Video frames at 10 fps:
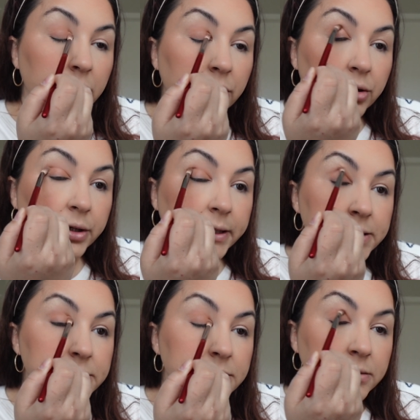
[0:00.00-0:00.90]

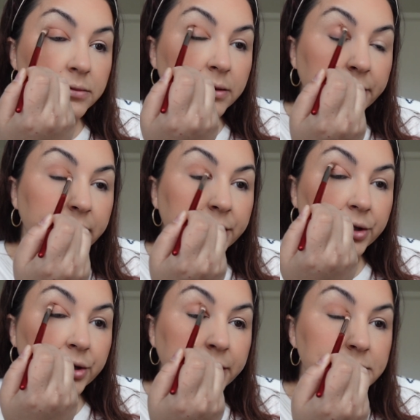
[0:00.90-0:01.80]
crease, not the inner
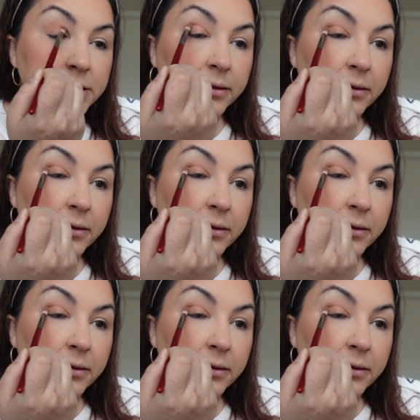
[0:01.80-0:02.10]
crease.